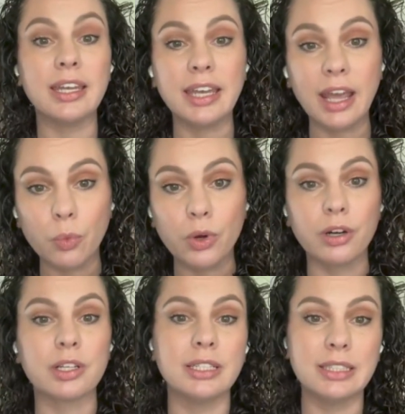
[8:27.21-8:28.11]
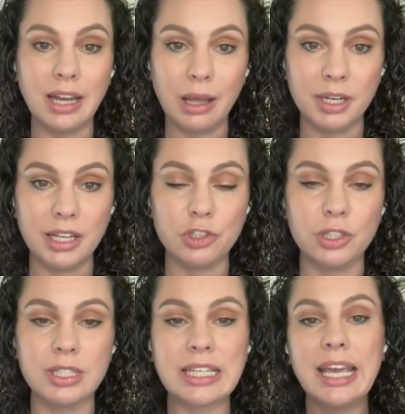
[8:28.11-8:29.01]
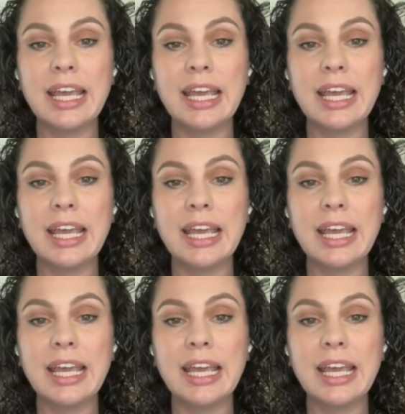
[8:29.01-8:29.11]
and networks and denominations